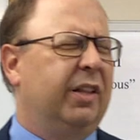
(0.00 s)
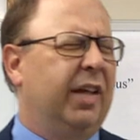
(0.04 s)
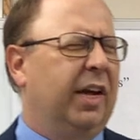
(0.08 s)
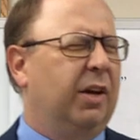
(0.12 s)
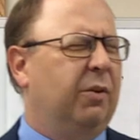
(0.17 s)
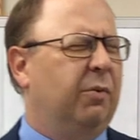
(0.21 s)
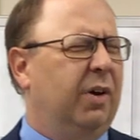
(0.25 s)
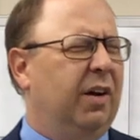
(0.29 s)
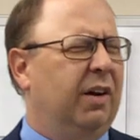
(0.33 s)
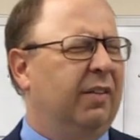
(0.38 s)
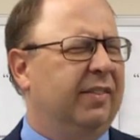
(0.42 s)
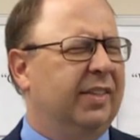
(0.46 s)

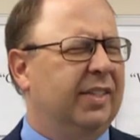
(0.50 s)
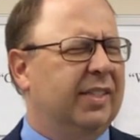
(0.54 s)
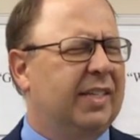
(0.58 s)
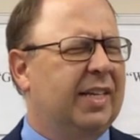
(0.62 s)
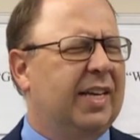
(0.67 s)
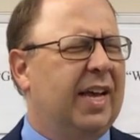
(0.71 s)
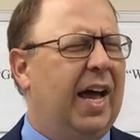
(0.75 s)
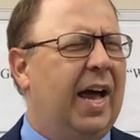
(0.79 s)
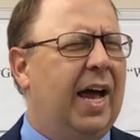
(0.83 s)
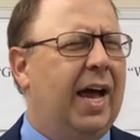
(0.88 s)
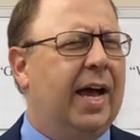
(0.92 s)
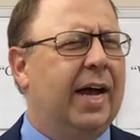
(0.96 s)
like one of his
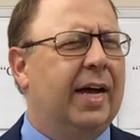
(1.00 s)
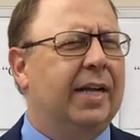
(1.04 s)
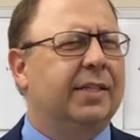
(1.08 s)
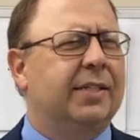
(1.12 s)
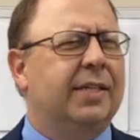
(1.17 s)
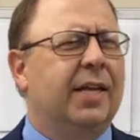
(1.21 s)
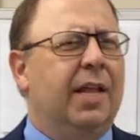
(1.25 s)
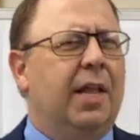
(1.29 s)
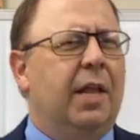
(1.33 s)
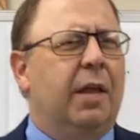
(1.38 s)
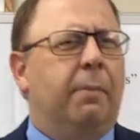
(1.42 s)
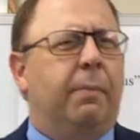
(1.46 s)

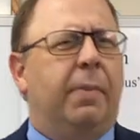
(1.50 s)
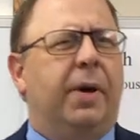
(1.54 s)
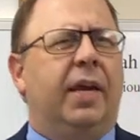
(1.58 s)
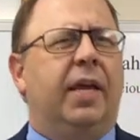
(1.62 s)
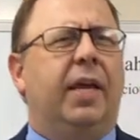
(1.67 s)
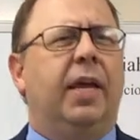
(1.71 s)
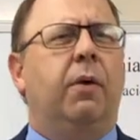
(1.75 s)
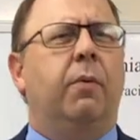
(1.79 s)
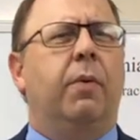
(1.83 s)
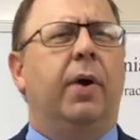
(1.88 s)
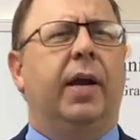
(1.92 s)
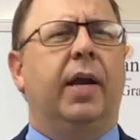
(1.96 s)
gods, but
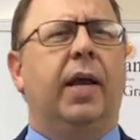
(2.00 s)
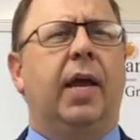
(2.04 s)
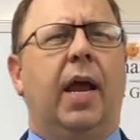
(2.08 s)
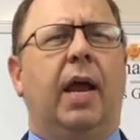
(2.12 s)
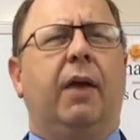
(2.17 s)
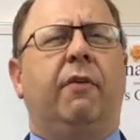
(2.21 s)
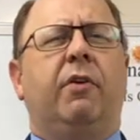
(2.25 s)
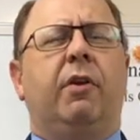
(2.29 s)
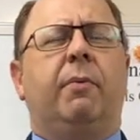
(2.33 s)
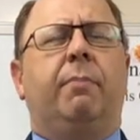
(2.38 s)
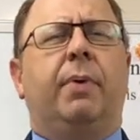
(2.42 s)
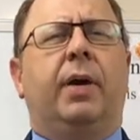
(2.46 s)
he wanted
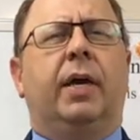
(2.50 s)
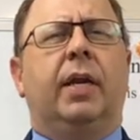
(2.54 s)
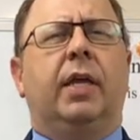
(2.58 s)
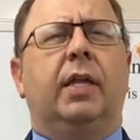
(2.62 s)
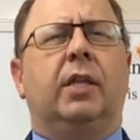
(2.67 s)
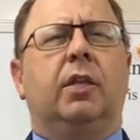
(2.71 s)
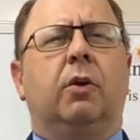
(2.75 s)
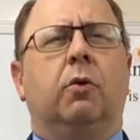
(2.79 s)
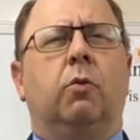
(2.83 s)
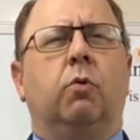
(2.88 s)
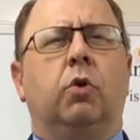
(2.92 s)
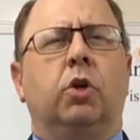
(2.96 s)
everybody
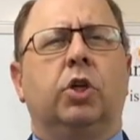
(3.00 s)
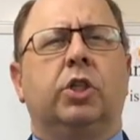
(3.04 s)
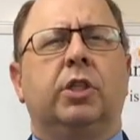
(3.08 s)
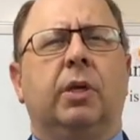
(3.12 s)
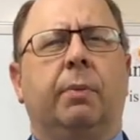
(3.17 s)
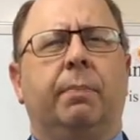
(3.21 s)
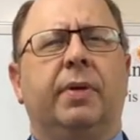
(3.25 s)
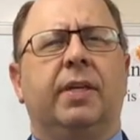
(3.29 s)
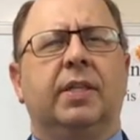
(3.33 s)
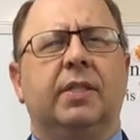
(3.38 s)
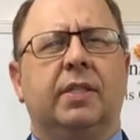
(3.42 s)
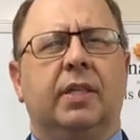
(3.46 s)
to
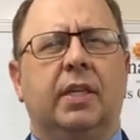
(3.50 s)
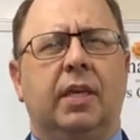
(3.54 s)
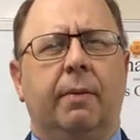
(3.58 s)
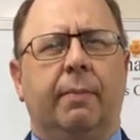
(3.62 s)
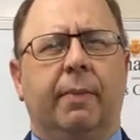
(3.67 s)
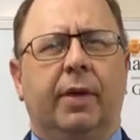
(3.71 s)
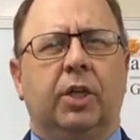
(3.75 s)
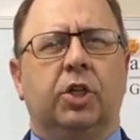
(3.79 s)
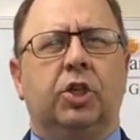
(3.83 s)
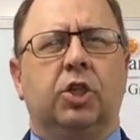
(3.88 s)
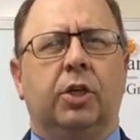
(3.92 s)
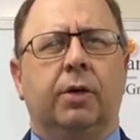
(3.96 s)
worship his
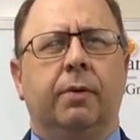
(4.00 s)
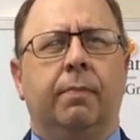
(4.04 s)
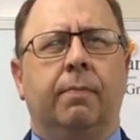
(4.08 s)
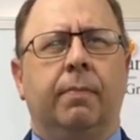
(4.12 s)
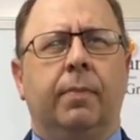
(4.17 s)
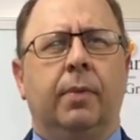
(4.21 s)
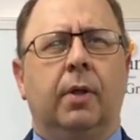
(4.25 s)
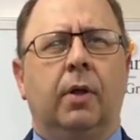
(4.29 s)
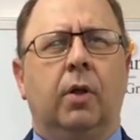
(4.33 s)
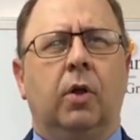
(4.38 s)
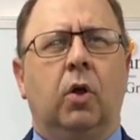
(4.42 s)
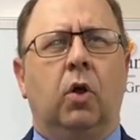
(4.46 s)
image,
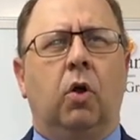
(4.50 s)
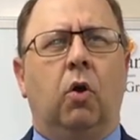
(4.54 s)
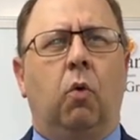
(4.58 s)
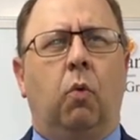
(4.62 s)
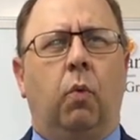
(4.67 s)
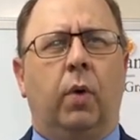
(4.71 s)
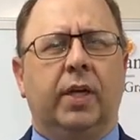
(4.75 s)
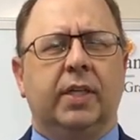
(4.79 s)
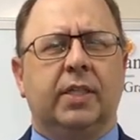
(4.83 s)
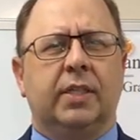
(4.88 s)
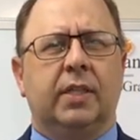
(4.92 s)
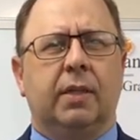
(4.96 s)

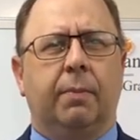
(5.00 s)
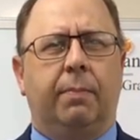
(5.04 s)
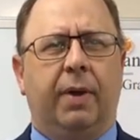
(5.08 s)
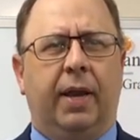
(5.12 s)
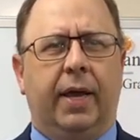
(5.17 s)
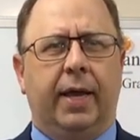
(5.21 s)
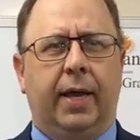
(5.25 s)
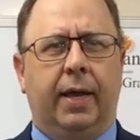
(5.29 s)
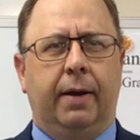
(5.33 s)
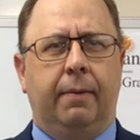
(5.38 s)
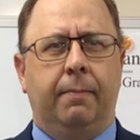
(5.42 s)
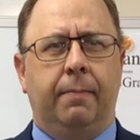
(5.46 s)
was the
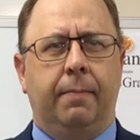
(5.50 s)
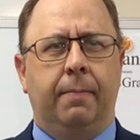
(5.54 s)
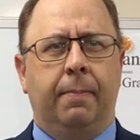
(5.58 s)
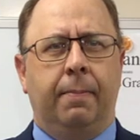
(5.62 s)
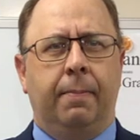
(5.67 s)
plan.